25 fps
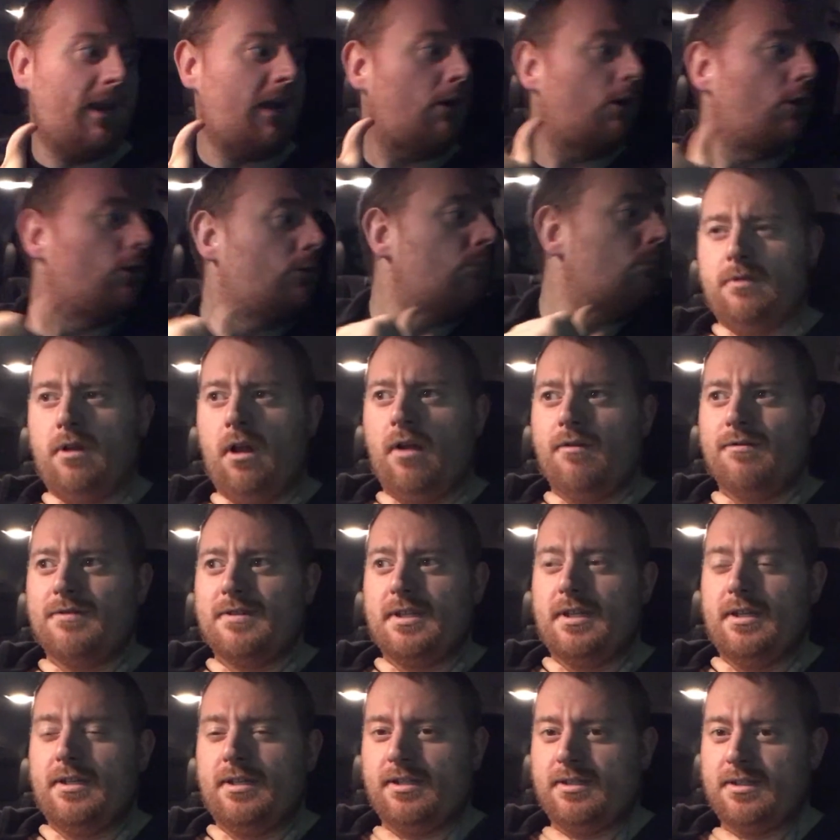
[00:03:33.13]
now. Oh,
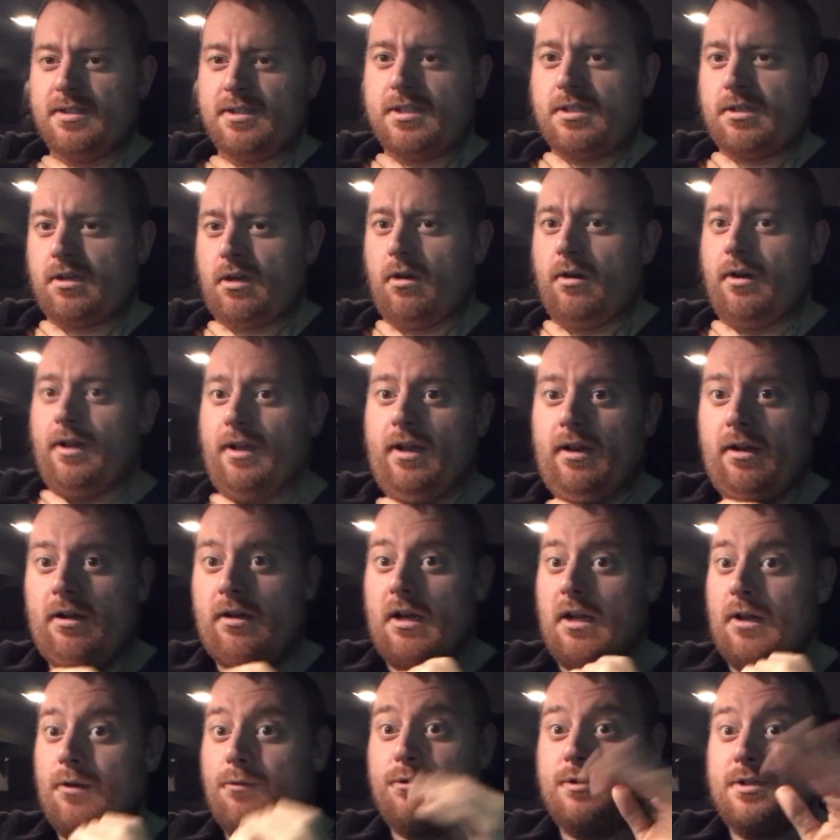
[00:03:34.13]
obviously didn't start it.
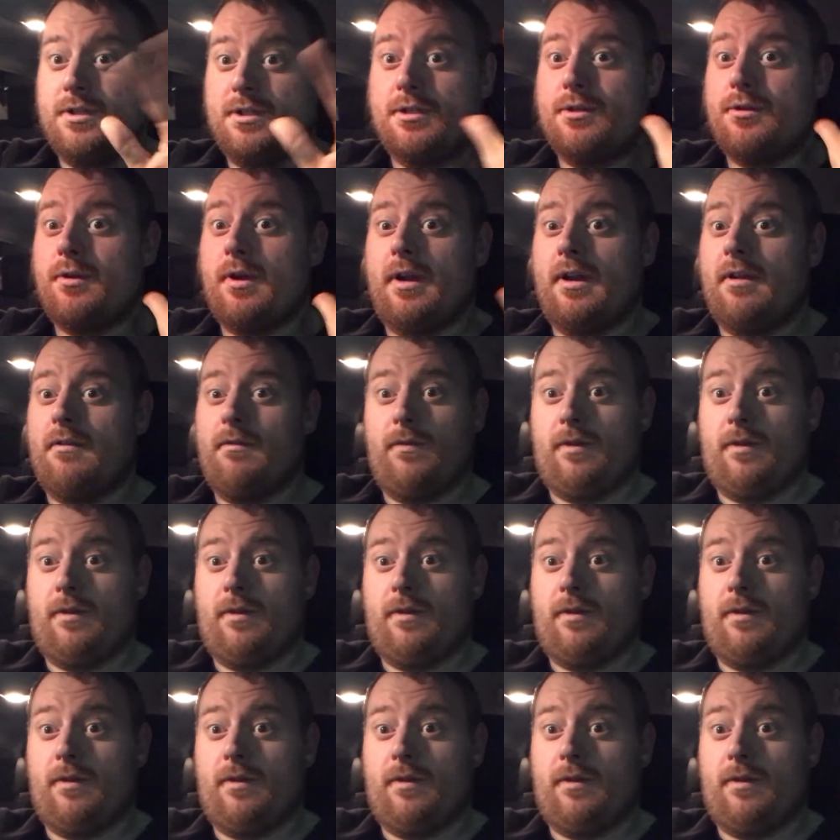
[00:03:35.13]
And I was just trying to